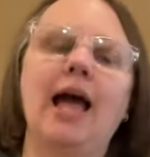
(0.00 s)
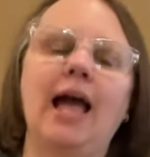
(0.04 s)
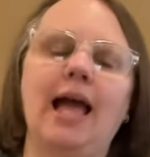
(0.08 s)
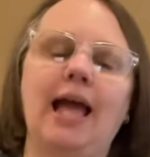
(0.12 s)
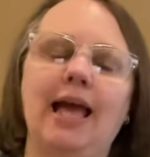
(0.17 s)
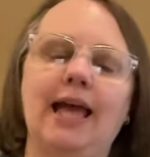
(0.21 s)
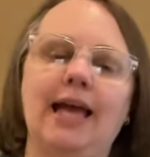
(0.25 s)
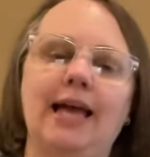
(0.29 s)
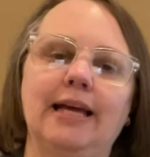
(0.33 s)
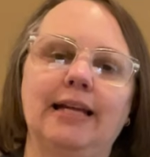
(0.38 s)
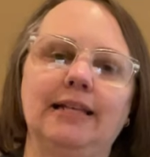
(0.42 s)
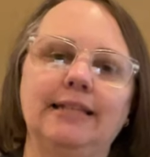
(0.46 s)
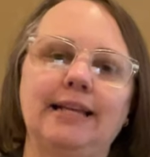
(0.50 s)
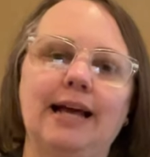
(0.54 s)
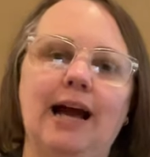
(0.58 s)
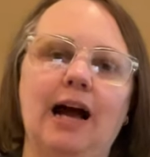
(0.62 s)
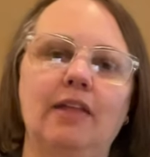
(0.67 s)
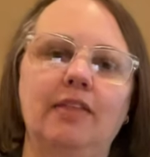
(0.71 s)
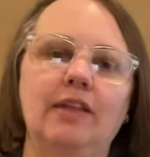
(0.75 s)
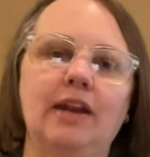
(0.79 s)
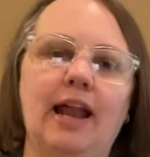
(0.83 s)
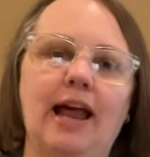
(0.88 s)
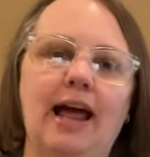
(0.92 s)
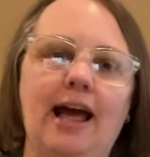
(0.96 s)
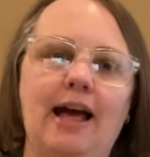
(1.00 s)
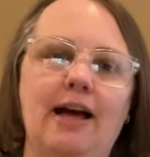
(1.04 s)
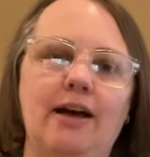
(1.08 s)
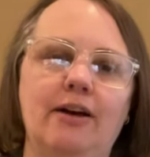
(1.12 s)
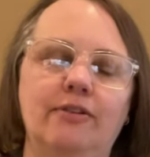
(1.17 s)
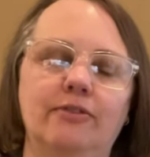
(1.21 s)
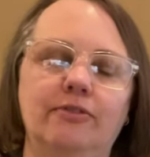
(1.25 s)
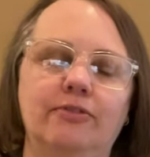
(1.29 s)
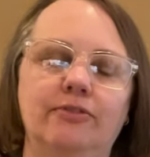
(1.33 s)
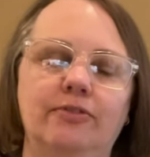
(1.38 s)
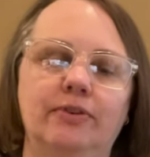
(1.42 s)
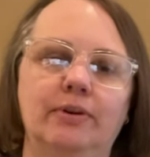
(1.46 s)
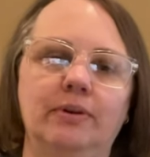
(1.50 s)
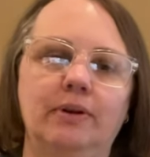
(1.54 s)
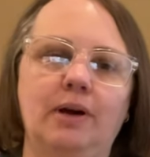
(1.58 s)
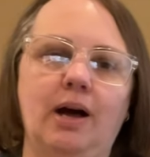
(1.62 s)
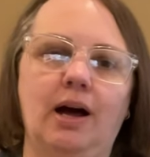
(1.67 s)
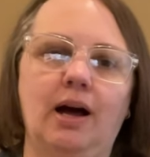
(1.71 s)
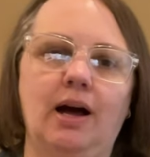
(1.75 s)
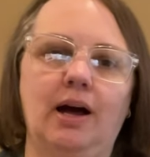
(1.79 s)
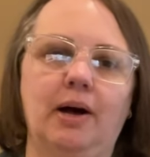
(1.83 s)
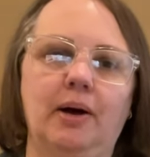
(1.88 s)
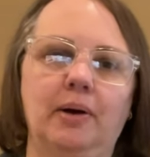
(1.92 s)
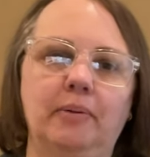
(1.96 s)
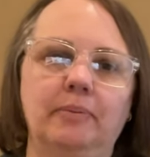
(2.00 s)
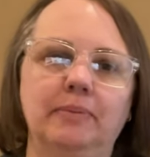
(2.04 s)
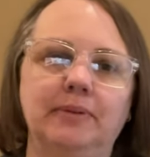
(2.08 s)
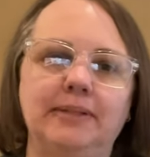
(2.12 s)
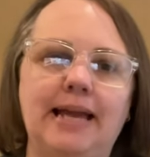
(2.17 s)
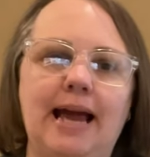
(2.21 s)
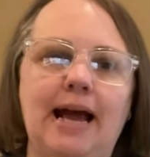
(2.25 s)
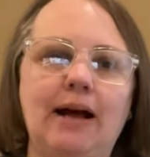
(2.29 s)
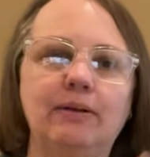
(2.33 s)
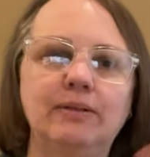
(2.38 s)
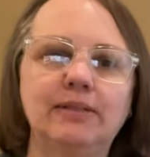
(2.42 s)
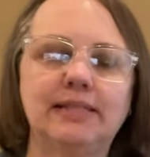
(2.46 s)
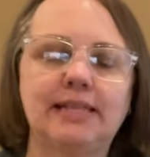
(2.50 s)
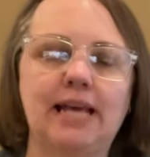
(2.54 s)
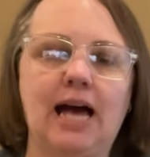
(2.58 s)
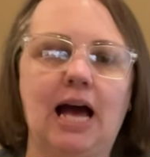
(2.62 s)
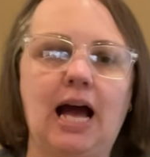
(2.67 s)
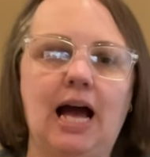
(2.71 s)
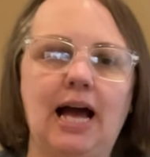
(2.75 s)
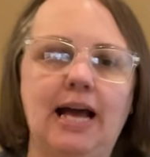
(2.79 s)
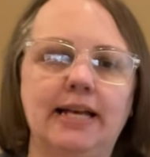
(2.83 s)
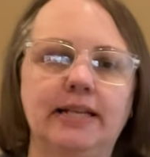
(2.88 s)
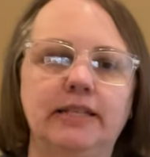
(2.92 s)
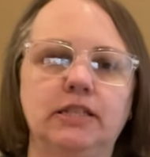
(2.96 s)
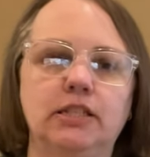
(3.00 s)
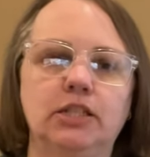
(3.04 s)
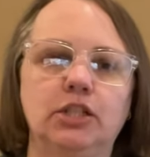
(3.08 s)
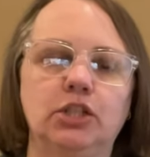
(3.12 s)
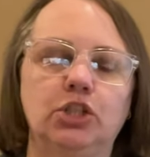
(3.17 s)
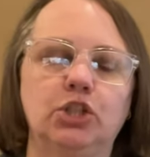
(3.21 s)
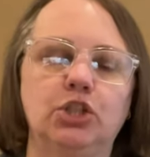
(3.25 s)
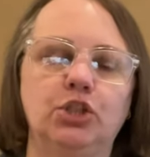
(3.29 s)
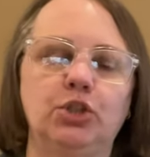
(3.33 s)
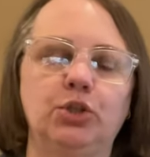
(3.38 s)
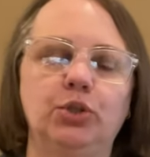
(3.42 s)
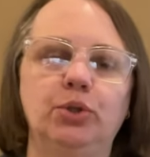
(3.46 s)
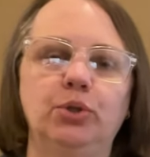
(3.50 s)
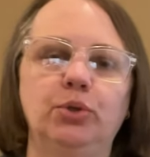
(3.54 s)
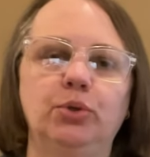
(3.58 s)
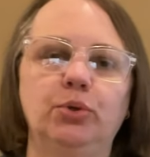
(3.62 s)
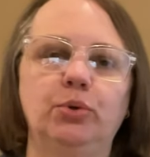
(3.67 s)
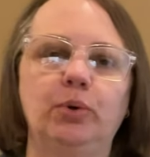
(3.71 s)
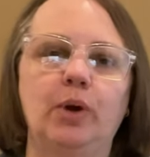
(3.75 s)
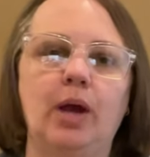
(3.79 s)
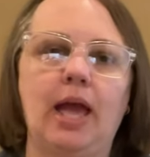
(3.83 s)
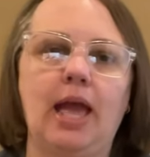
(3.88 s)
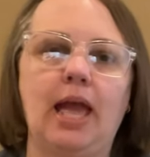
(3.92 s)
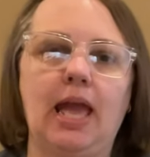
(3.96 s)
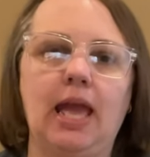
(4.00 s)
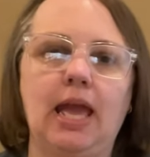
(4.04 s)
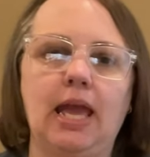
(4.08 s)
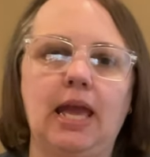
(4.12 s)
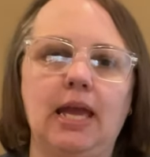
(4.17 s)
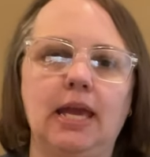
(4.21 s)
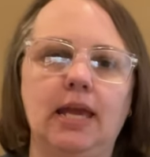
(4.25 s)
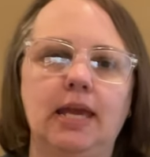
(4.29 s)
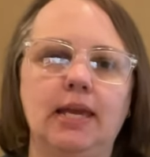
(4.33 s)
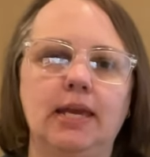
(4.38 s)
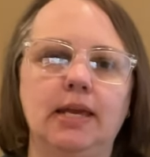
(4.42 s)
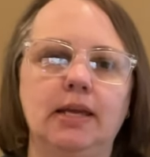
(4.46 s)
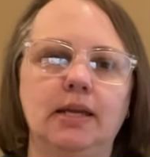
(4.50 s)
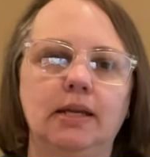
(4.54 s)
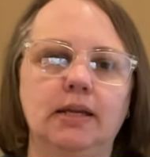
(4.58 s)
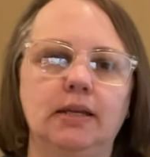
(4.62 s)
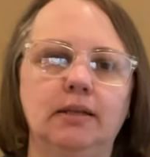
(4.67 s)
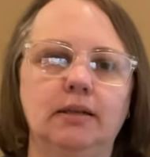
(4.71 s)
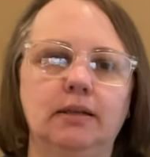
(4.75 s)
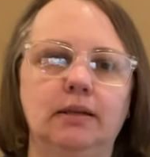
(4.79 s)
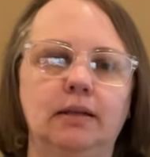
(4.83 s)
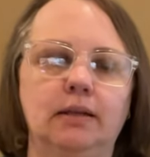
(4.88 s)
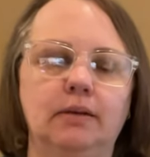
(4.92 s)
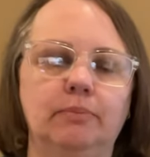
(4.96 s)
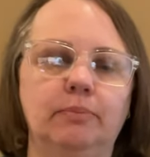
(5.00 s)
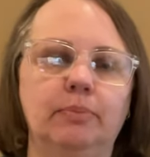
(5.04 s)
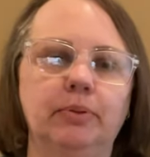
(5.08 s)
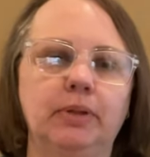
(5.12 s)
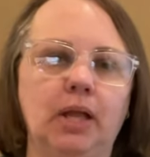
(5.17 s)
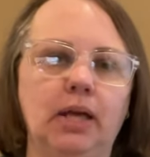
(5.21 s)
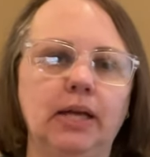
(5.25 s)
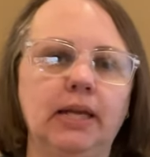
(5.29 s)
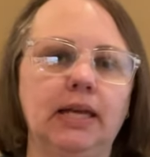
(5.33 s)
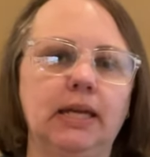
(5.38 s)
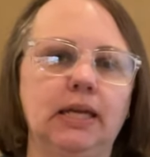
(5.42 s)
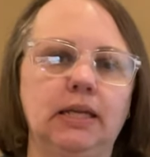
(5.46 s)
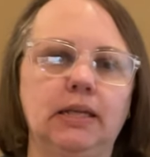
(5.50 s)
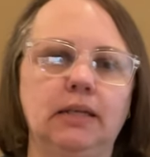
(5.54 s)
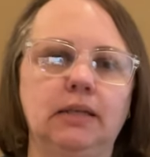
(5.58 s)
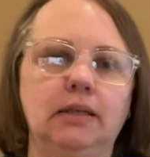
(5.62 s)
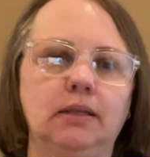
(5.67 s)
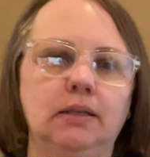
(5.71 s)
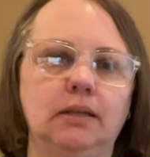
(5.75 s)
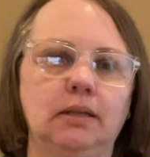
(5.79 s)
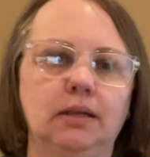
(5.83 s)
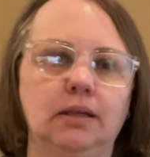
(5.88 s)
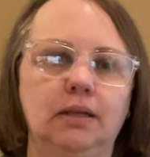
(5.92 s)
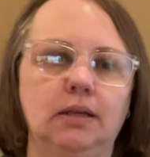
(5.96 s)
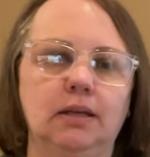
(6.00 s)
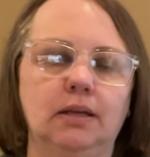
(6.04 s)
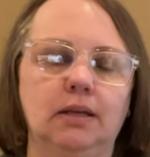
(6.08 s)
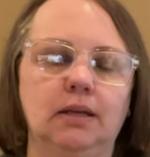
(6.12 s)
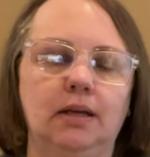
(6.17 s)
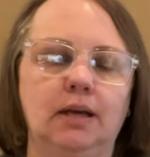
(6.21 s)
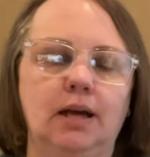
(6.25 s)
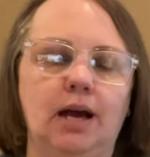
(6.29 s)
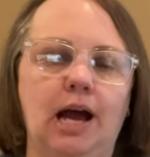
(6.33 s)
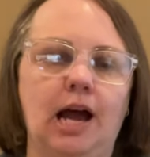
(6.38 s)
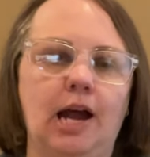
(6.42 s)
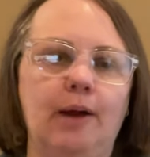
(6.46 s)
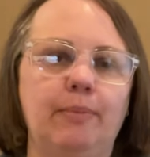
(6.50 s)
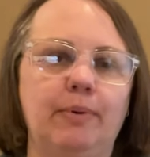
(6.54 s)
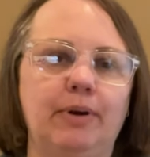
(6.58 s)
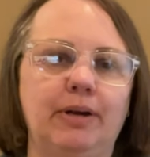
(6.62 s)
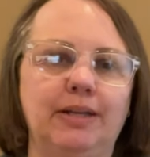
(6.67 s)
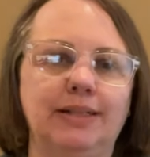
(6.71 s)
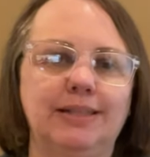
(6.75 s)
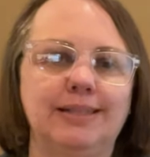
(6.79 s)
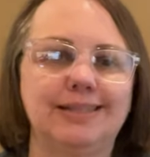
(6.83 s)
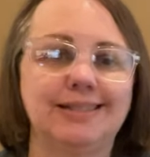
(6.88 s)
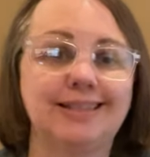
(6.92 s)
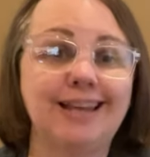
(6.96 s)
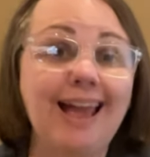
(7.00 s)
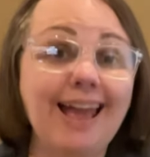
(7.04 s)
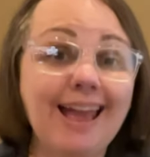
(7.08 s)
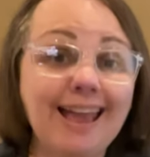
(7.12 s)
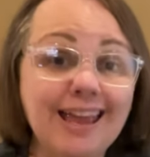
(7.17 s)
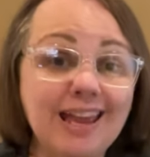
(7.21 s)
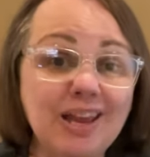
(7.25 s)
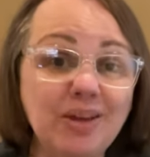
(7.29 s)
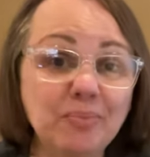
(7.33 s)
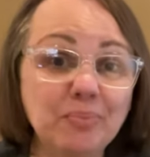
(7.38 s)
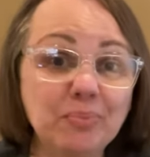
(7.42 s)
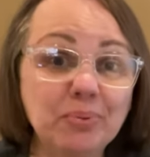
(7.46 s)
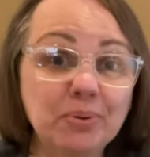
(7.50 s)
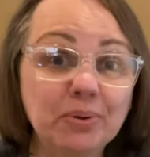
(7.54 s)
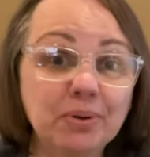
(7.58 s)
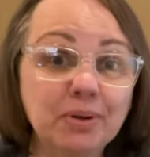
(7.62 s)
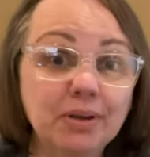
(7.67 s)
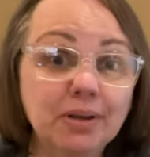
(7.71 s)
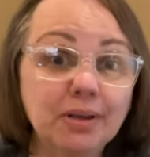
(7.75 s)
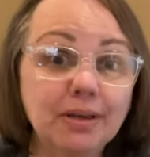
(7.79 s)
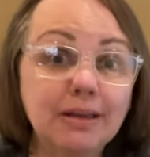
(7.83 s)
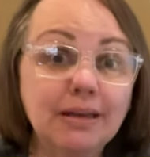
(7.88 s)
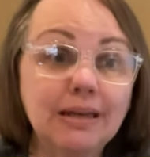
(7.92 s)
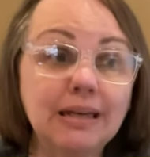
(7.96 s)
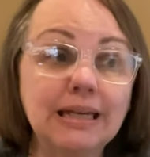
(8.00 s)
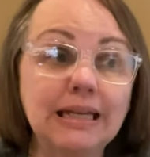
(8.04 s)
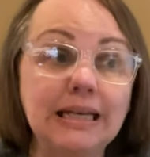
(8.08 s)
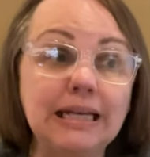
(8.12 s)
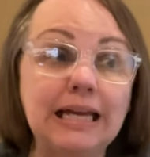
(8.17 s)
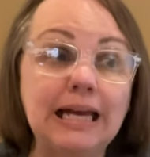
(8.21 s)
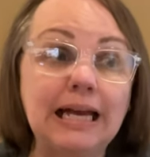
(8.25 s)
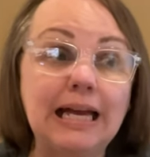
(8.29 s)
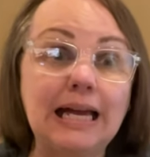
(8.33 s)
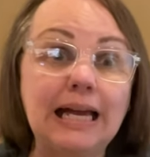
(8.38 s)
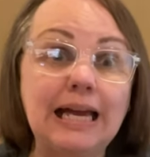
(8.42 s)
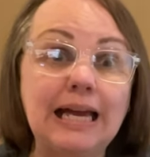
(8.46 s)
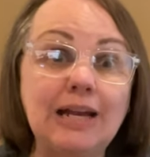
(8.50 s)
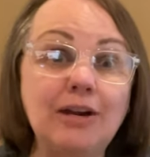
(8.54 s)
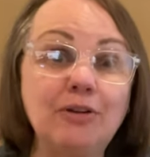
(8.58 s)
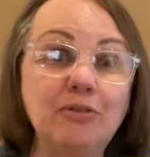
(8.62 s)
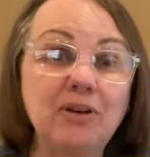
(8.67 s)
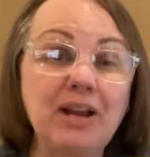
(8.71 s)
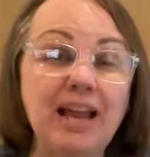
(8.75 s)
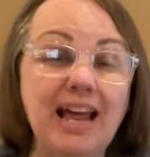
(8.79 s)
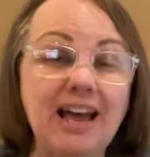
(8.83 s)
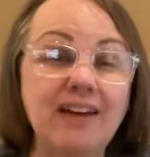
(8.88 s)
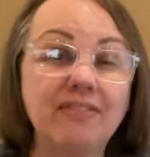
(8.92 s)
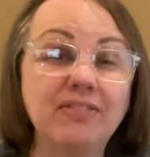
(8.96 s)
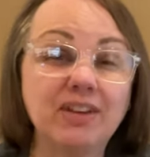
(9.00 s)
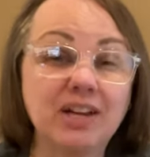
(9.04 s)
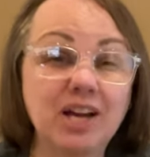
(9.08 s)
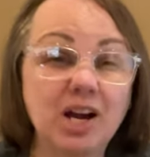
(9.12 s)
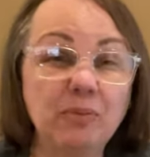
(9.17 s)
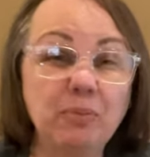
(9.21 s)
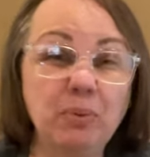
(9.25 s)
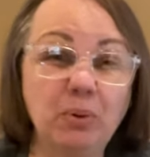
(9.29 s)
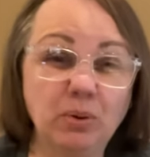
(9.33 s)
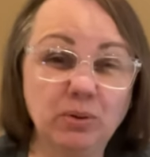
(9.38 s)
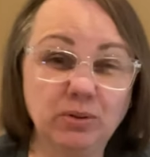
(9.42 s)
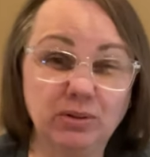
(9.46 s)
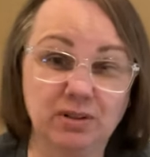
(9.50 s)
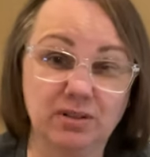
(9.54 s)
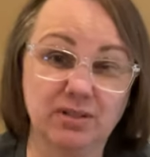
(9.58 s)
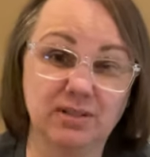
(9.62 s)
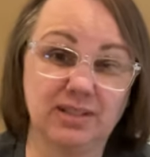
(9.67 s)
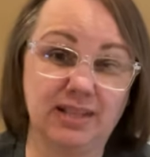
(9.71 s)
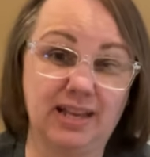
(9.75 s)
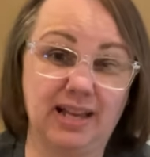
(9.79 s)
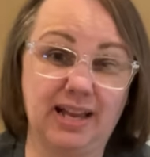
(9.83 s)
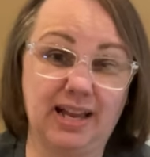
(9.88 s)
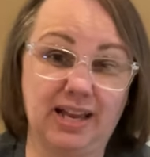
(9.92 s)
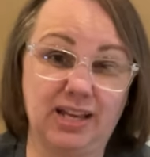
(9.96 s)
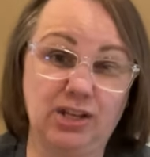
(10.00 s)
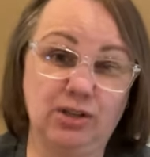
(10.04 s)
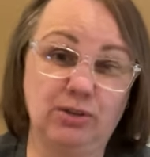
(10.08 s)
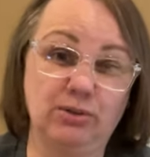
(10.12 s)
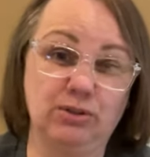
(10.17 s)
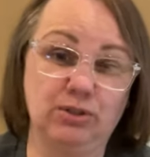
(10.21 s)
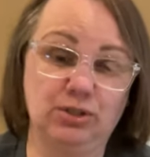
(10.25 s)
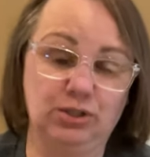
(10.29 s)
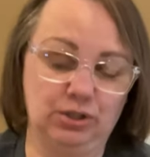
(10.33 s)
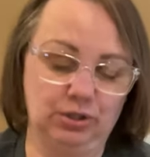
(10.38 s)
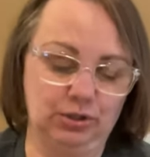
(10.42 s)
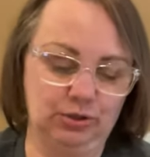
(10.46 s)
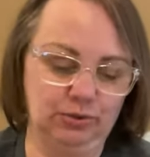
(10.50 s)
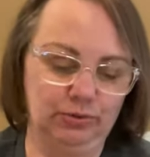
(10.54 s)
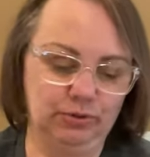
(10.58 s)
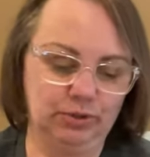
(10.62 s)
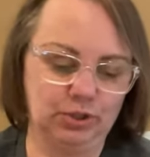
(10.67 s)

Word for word: And now that I have um, downsized to a plug-in hybrid escape, I don't have the cup holders like I used to.